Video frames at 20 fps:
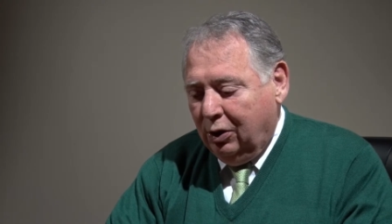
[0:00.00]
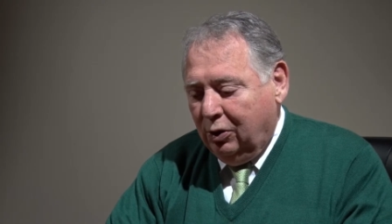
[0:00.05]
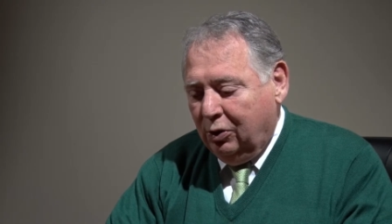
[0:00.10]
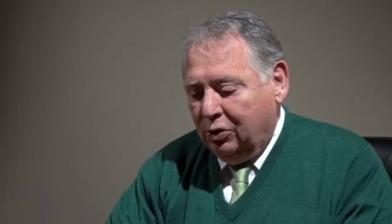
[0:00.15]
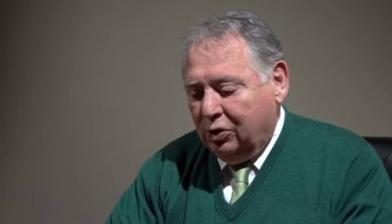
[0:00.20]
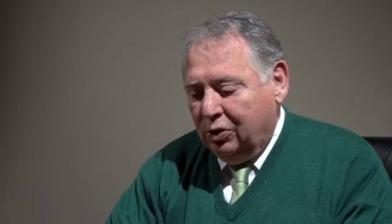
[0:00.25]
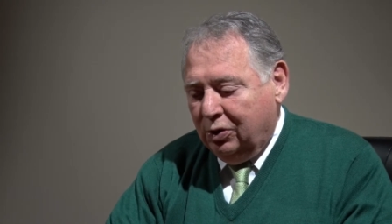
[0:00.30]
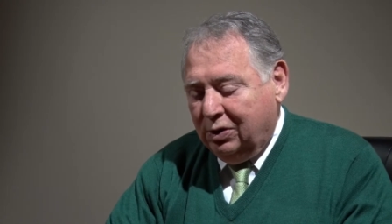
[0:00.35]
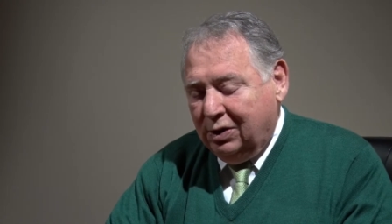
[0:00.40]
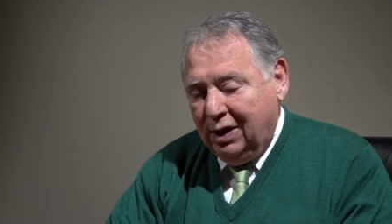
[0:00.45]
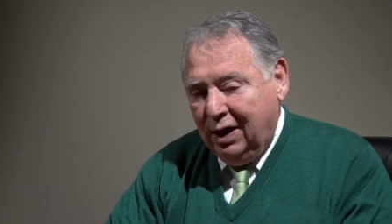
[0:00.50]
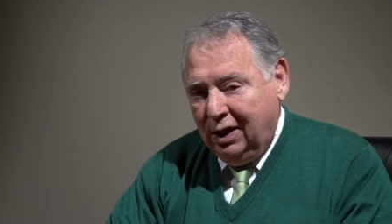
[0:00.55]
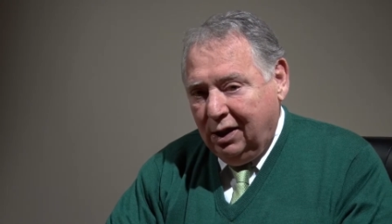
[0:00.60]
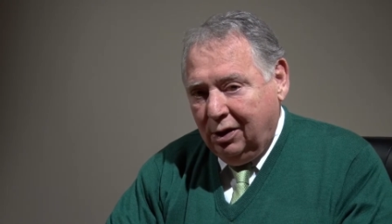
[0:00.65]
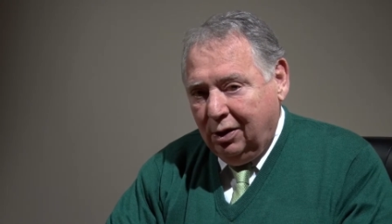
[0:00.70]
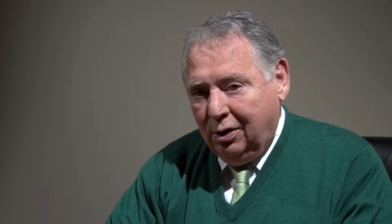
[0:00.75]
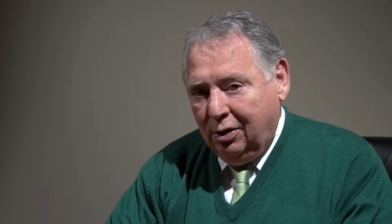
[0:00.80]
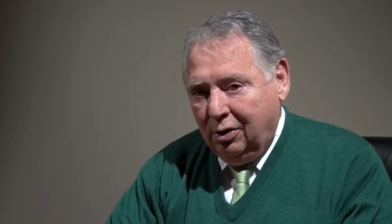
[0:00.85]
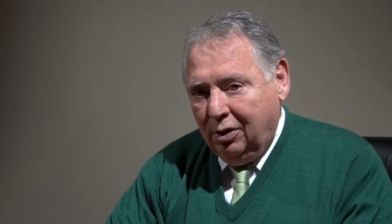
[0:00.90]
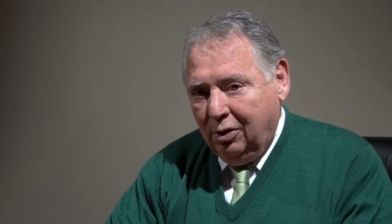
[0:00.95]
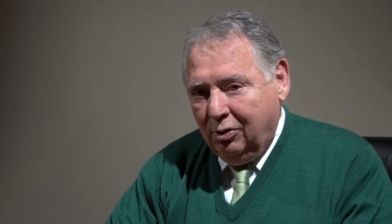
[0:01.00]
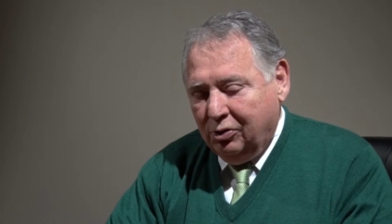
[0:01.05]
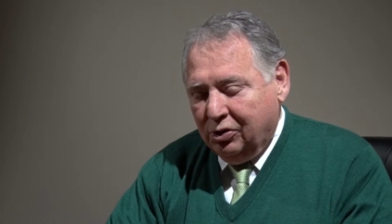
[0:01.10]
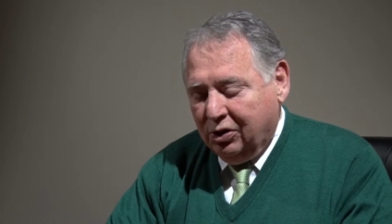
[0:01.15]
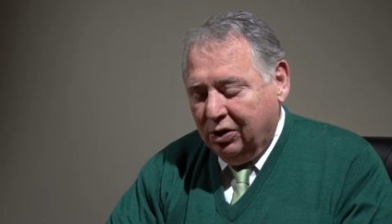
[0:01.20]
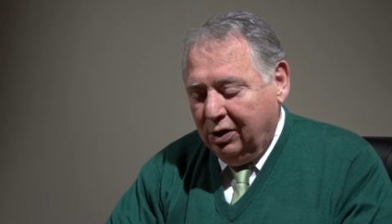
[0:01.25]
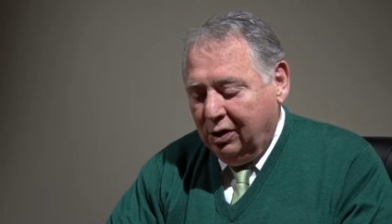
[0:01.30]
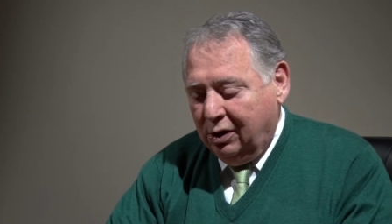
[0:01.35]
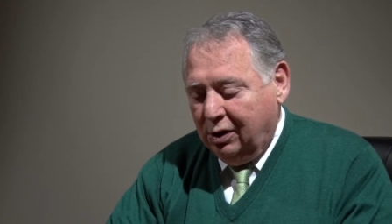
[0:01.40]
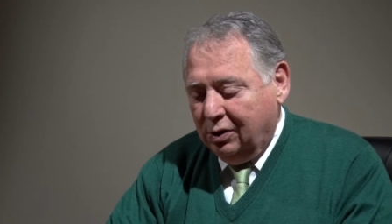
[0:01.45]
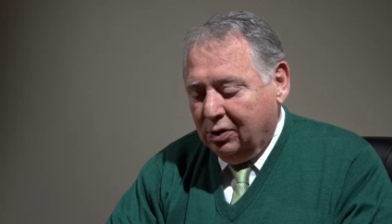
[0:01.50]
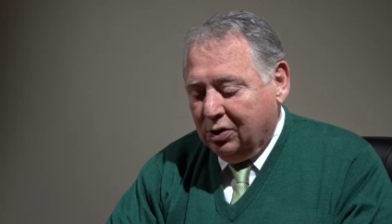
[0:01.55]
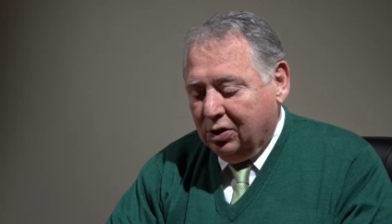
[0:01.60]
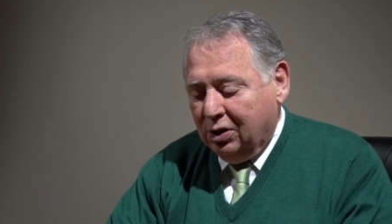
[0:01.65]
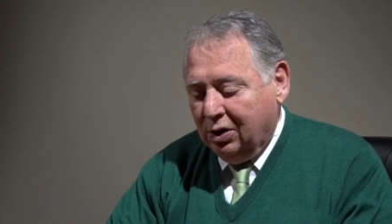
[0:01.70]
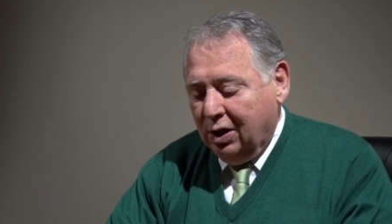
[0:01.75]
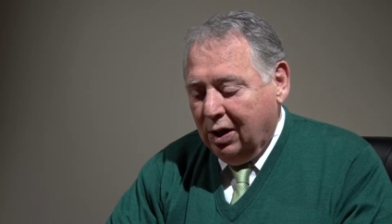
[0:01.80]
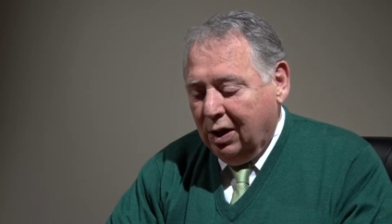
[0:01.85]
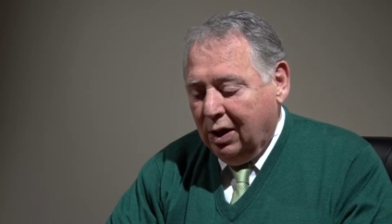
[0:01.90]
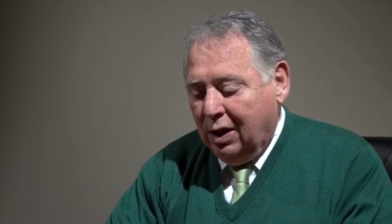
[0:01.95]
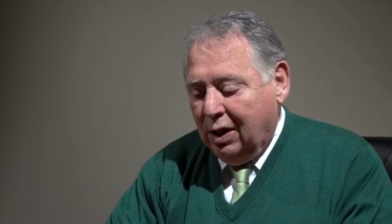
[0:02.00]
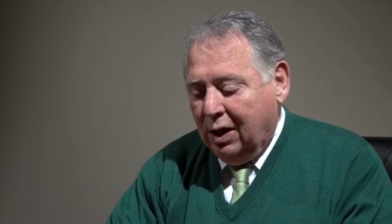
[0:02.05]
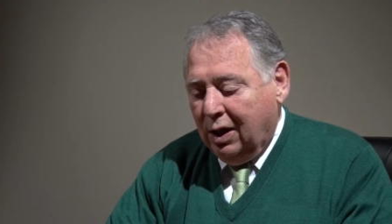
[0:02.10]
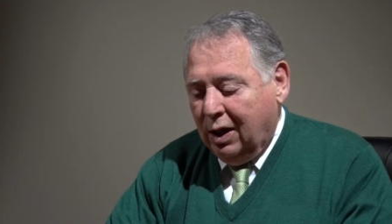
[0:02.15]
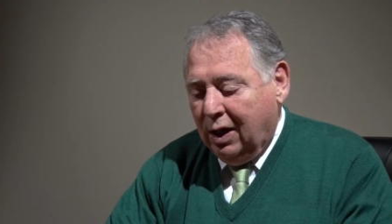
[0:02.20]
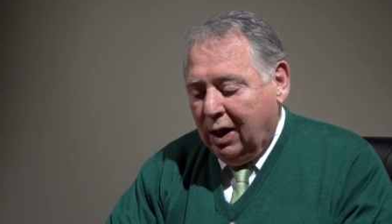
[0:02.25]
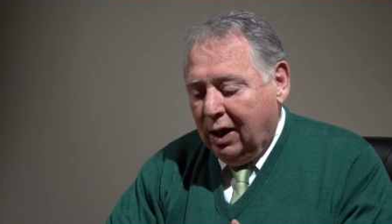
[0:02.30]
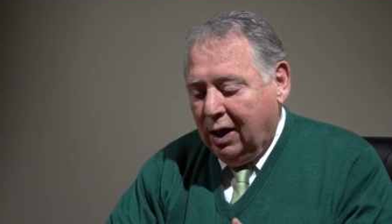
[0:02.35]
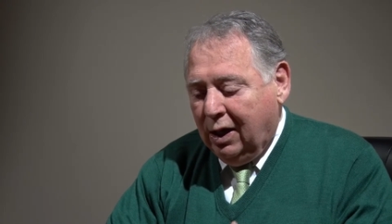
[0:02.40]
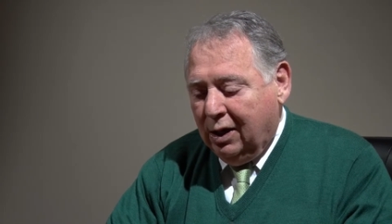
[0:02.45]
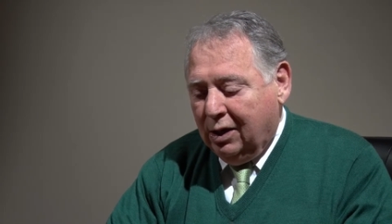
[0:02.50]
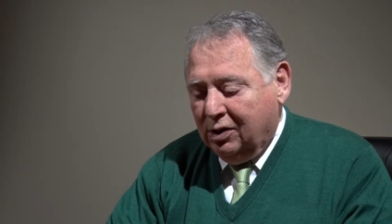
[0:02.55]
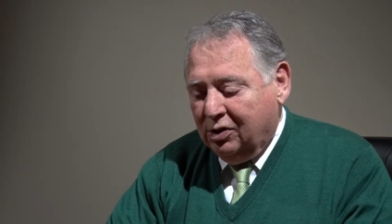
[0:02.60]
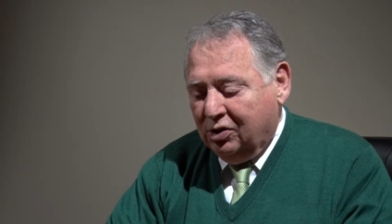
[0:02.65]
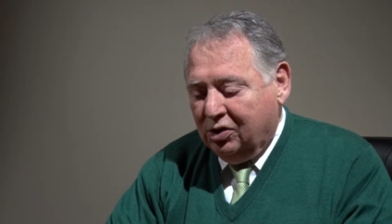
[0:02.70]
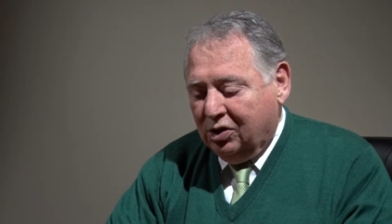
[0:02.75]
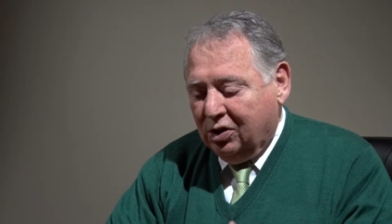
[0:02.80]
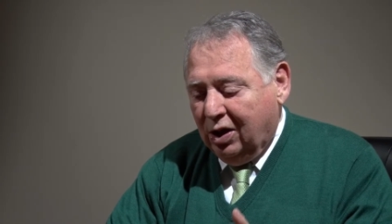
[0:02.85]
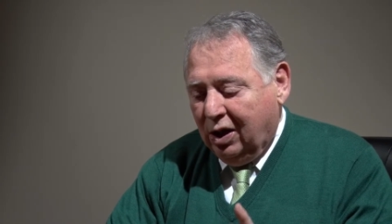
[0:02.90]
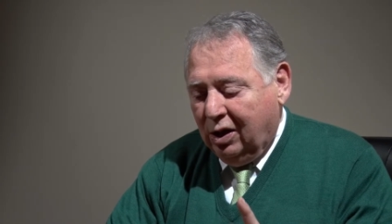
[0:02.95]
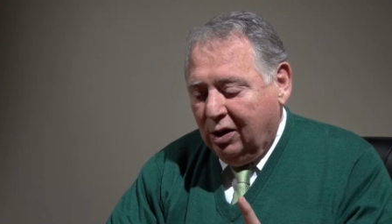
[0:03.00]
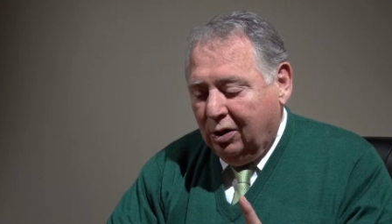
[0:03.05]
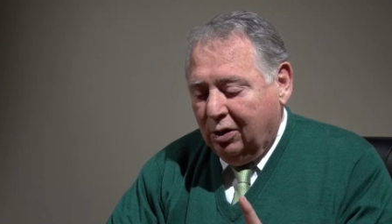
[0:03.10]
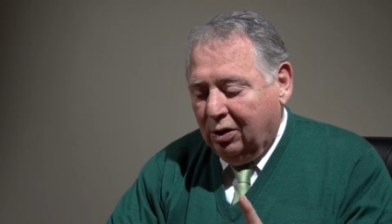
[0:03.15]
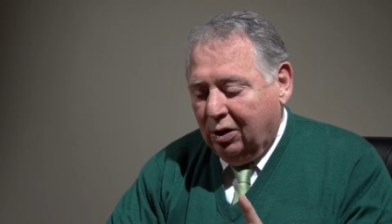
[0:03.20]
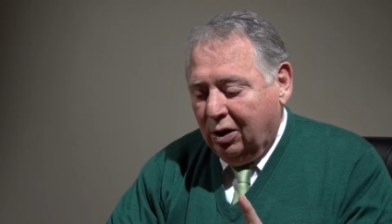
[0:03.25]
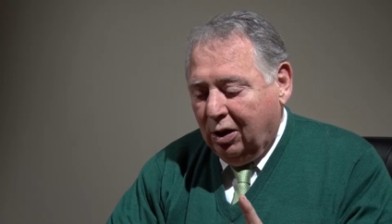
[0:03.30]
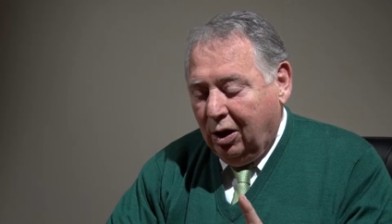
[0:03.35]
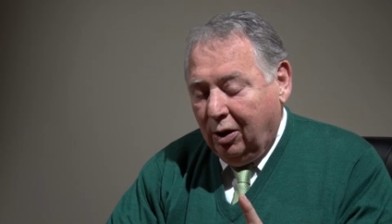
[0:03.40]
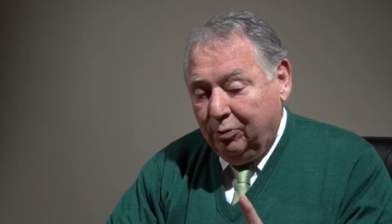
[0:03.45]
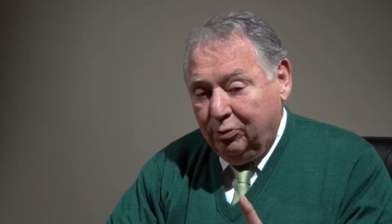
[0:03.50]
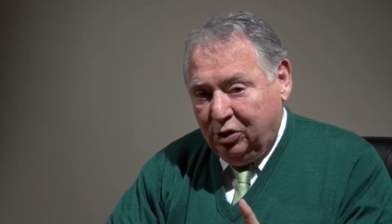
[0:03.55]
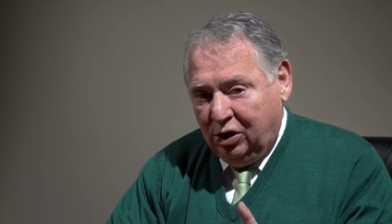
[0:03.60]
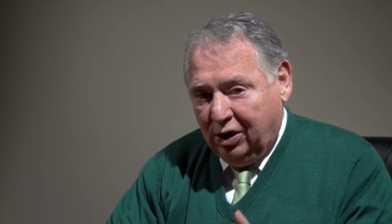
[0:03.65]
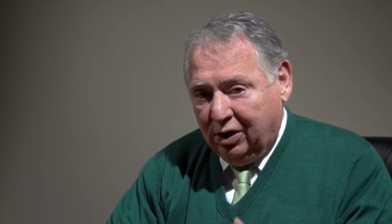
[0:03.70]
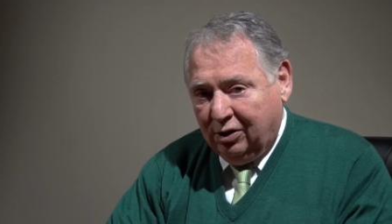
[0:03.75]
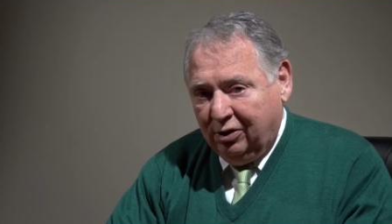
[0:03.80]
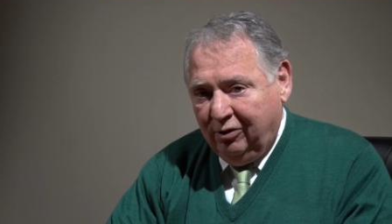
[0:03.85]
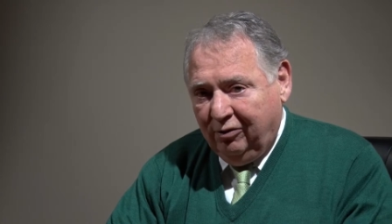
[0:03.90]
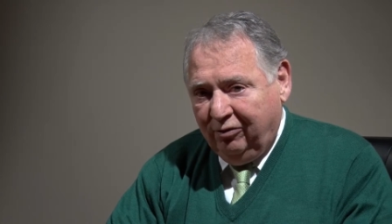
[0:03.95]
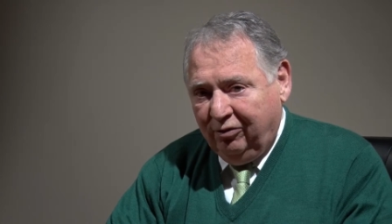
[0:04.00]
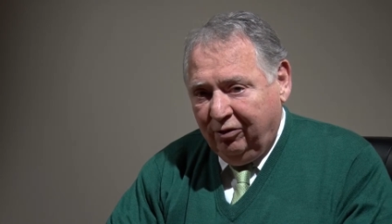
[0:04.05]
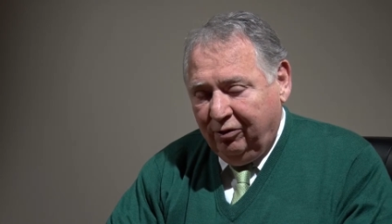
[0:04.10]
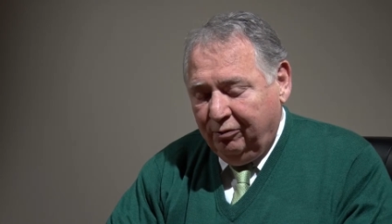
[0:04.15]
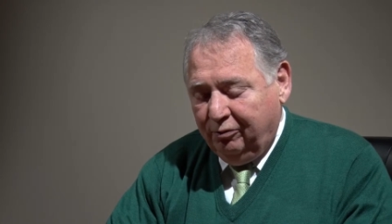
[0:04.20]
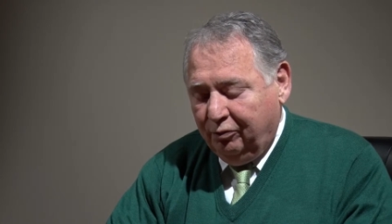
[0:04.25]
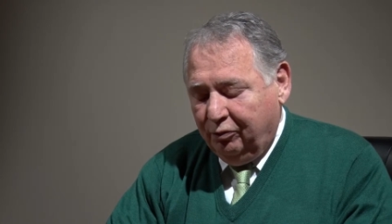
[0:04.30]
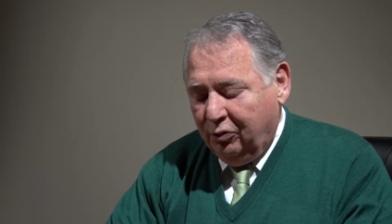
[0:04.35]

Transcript: You should take those things as uh, objective